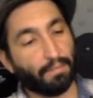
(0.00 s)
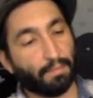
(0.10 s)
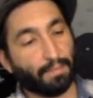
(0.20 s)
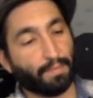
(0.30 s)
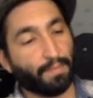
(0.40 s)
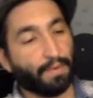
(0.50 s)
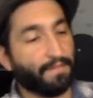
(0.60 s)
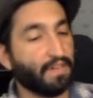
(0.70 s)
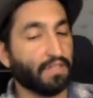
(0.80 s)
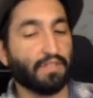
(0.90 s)

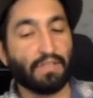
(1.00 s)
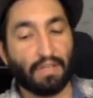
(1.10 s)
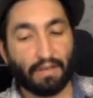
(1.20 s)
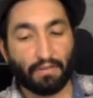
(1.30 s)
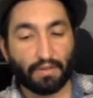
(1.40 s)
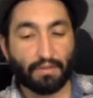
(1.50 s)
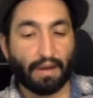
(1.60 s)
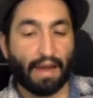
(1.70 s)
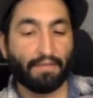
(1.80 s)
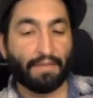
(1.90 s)
proficiency level you have
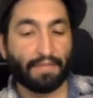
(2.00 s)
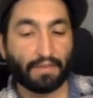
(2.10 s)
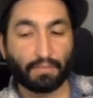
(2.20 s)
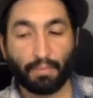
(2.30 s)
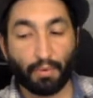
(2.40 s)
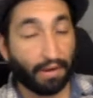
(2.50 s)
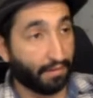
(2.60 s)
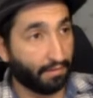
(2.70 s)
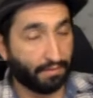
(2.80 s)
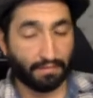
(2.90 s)
at this point,
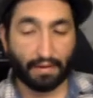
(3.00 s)
right?